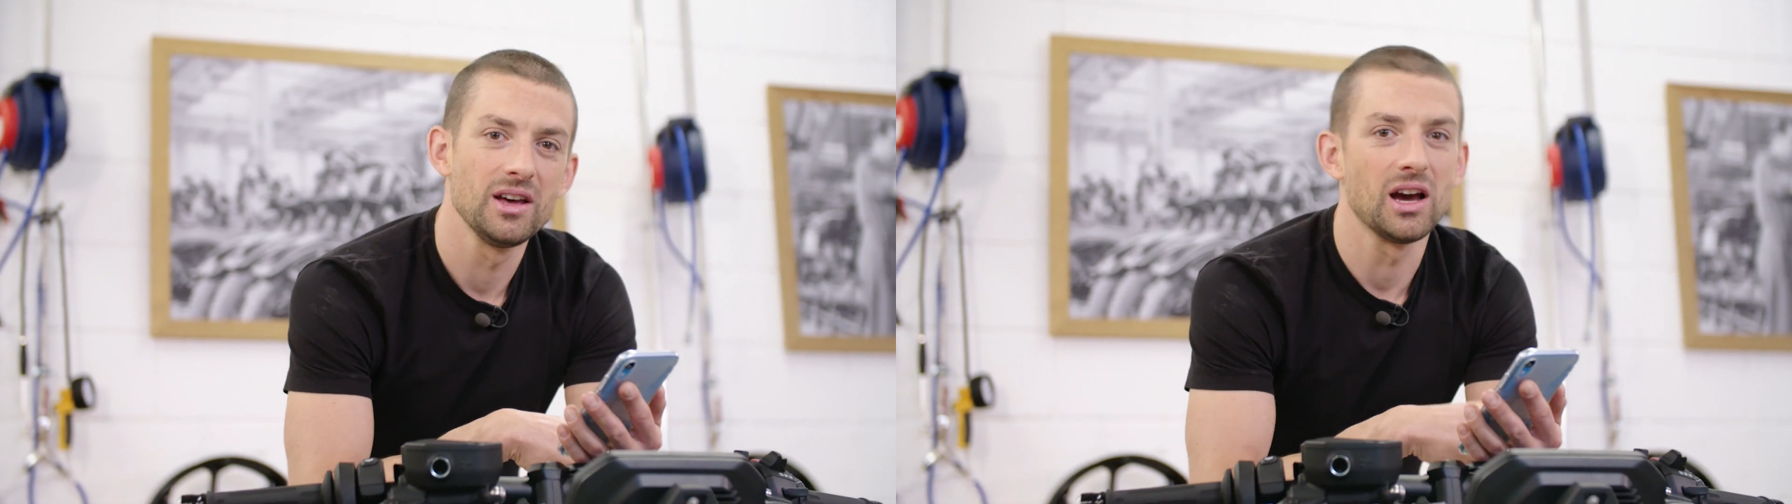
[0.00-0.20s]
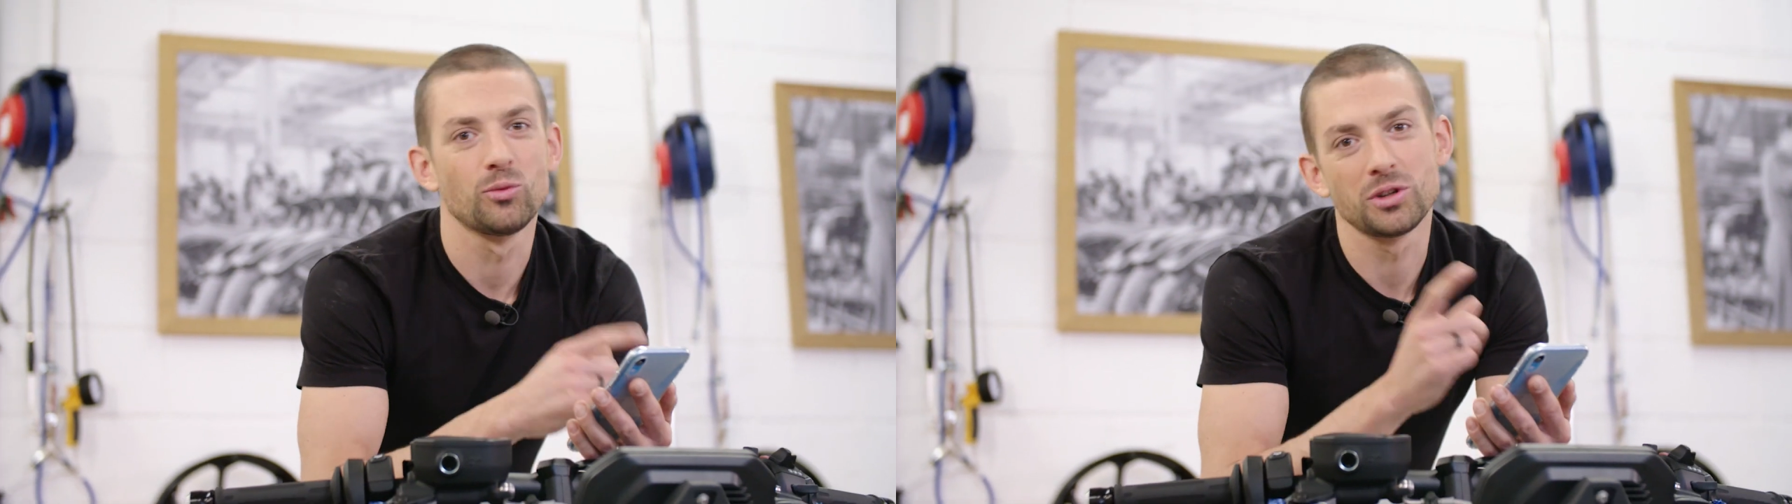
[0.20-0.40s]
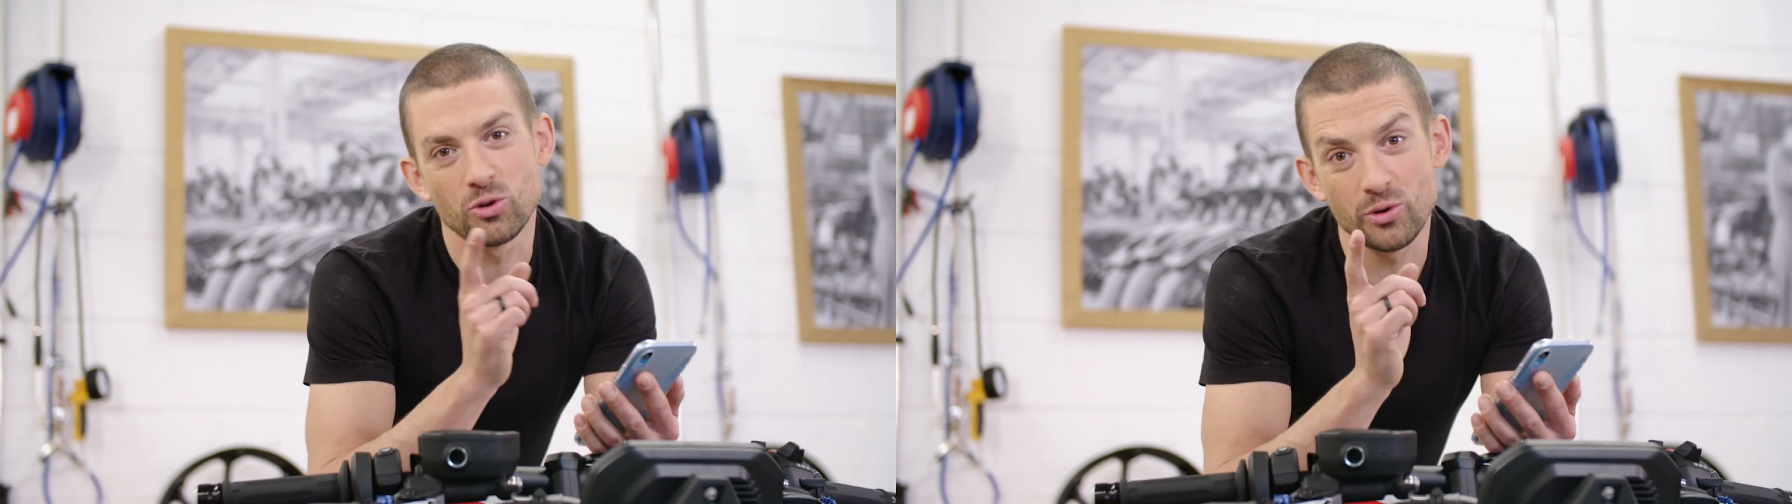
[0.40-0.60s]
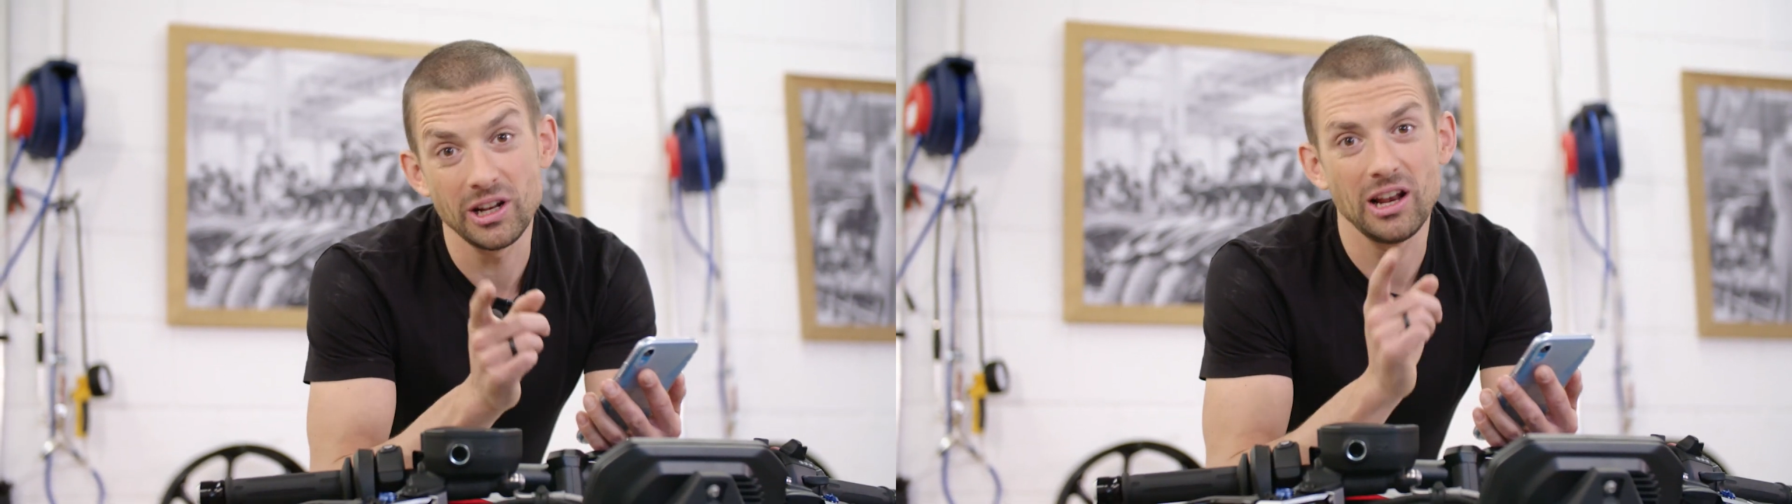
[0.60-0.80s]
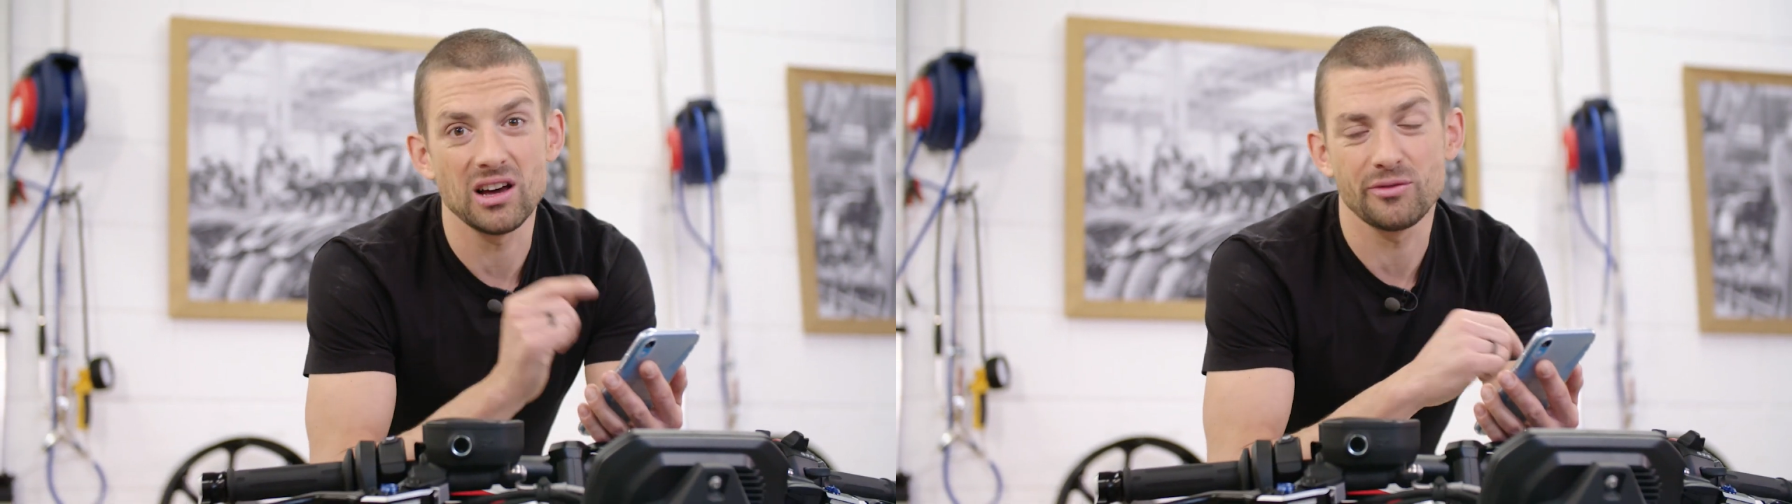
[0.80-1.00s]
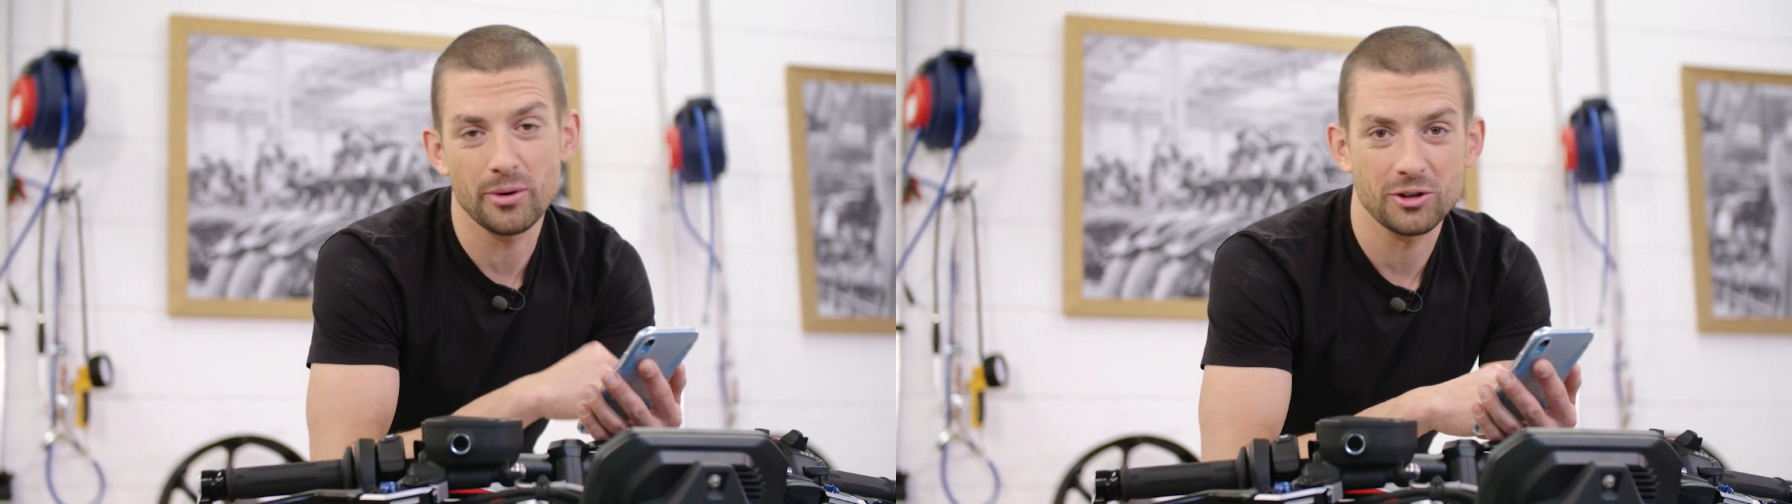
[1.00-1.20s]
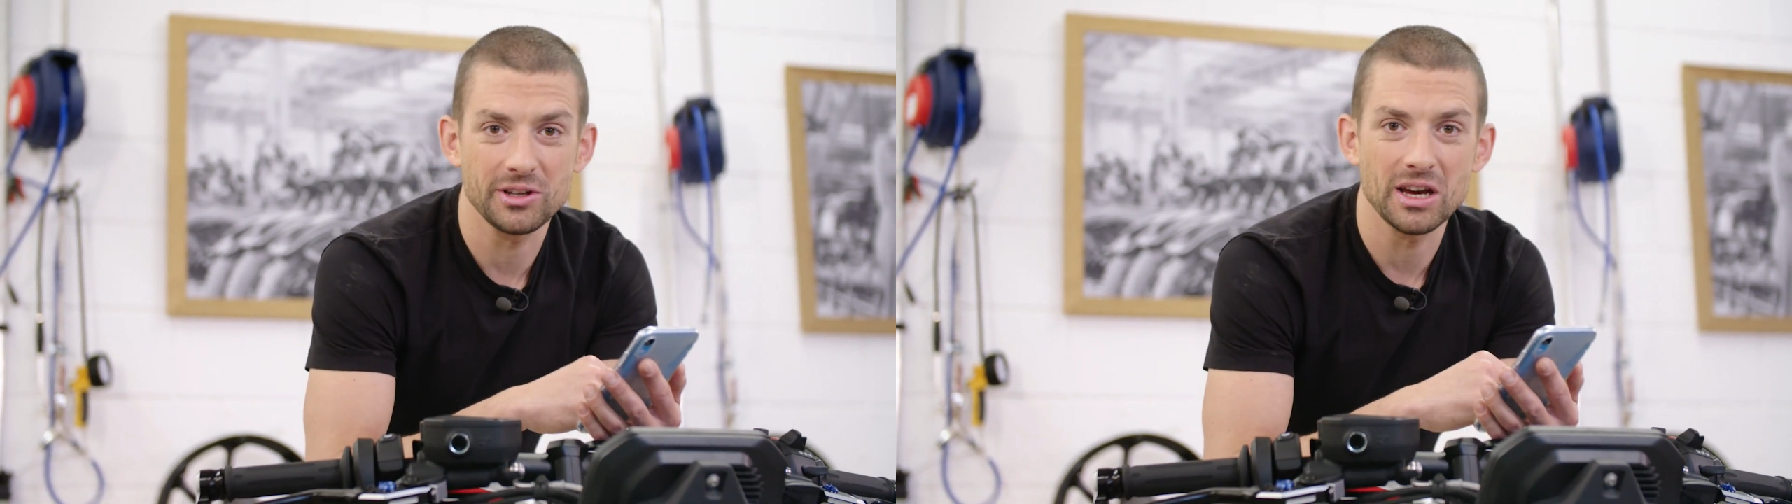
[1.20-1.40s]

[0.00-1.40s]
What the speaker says: And what I really love about the